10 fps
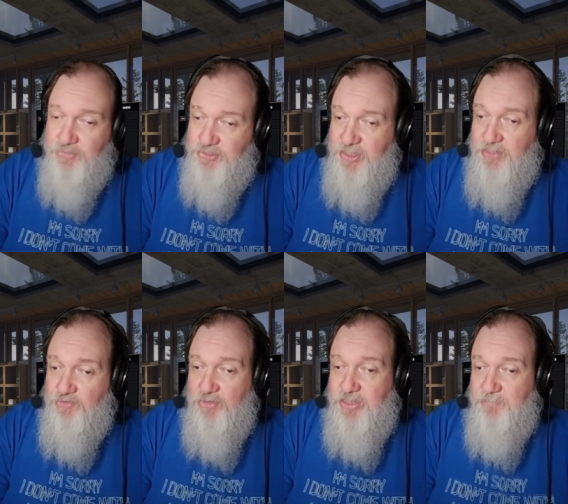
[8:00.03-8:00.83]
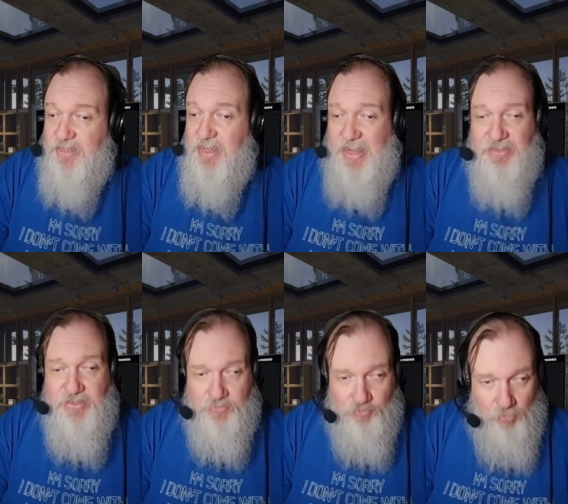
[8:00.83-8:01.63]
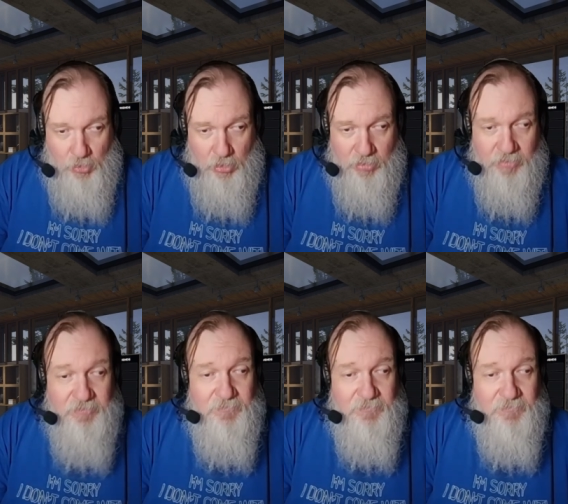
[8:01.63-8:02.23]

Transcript: she's going to be a strong